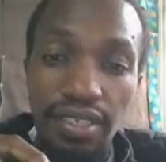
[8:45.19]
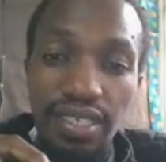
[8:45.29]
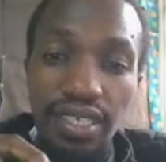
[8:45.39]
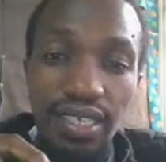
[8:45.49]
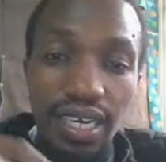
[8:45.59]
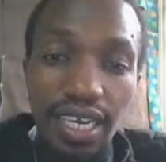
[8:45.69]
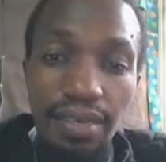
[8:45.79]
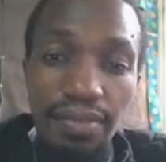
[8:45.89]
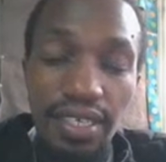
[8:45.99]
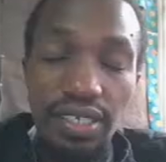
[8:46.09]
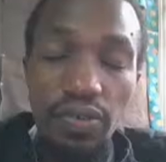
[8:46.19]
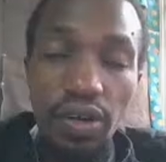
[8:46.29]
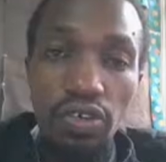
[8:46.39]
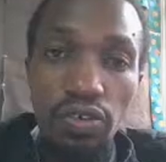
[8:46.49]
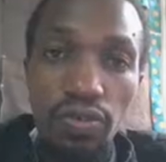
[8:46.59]
Sensor calibration, we're
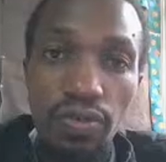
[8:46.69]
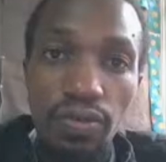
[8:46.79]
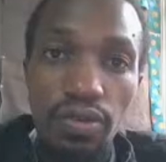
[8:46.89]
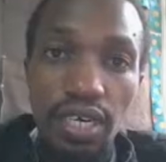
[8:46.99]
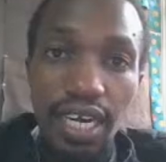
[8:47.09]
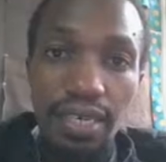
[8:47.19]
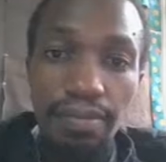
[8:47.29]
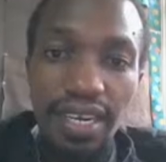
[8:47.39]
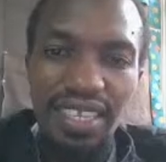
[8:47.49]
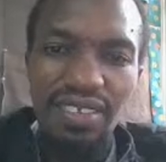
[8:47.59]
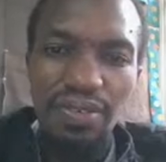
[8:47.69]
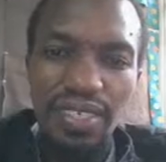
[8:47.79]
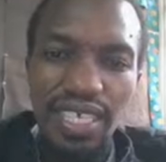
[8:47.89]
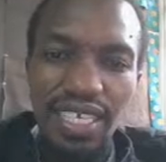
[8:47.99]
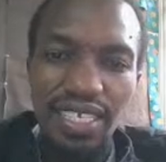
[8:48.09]
going to calibrate those
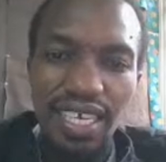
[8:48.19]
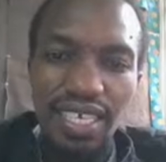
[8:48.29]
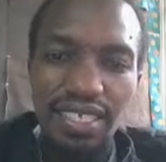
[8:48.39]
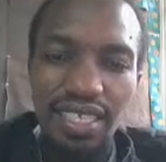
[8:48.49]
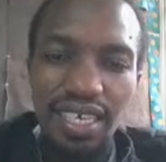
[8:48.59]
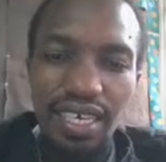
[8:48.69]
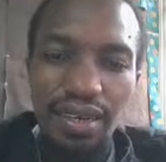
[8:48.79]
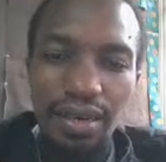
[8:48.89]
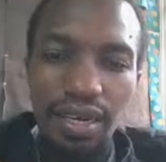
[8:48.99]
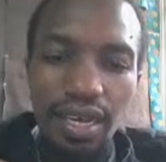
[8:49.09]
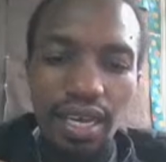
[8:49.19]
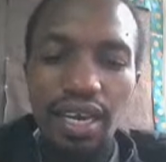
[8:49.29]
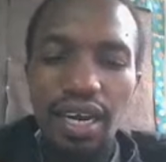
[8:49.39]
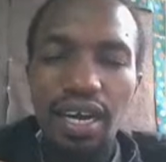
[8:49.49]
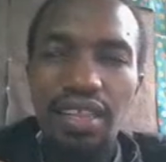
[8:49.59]
sensors, the
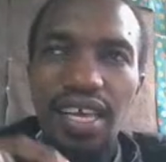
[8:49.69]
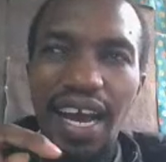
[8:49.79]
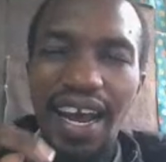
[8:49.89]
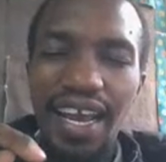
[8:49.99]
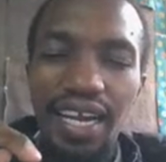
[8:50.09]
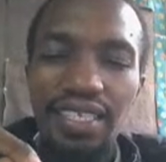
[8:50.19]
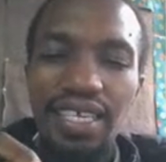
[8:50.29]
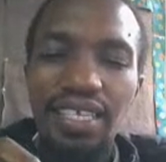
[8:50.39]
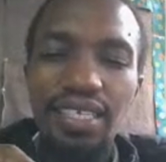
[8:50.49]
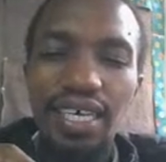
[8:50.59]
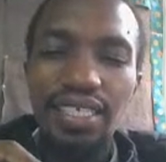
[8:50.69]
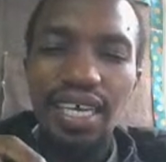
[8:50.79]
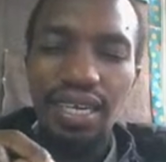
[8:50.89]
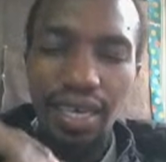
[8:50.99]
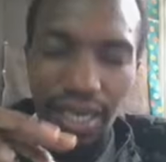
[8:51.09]
IR sensors
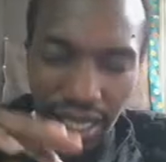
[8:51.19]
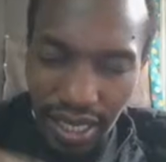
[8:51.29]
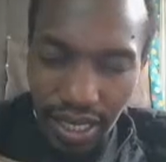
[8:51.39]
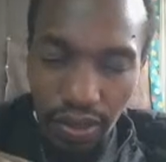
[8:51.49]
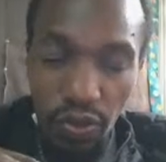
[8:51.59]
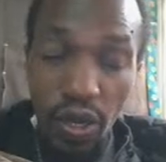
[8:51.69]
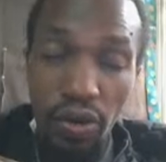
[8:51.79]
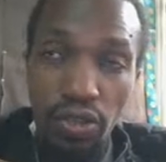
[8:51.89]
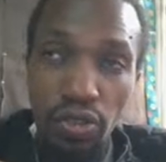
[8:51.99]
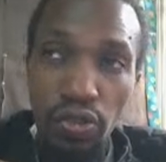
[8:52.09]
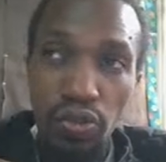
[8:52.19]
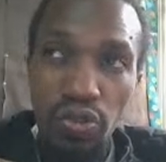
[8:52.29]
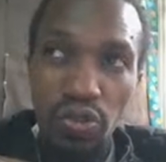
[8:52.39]
and the sensors we are going to use.